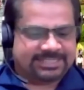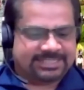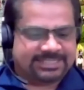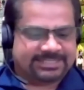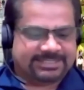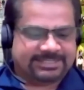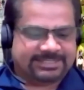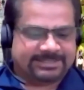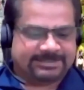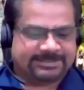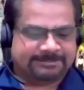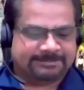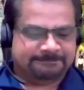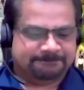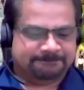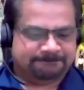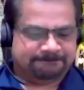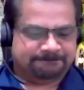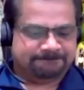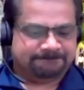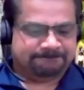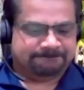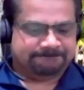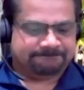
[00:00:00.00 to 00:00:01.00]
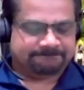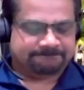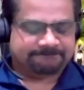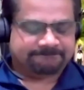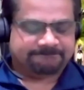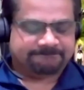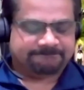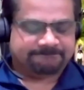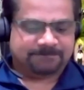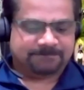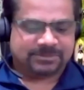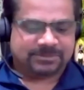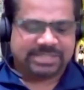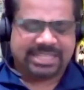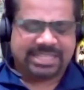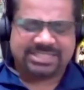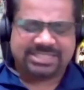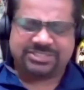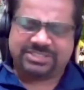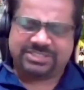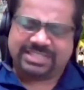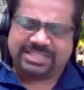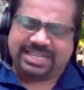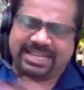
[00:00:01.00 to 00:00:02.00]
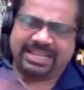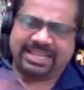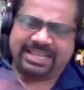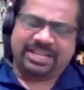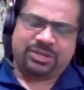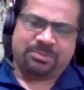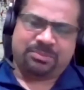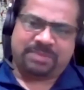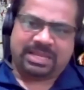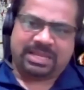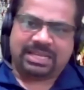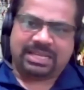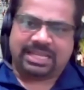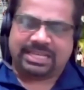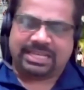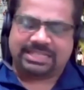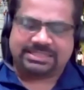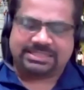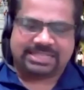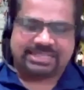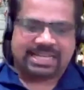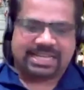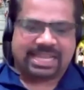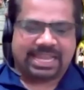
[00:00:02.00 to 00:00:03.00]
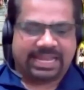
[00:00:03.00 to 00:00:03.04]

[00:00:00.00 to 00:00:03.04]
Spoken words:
As I was getting into my, like I said,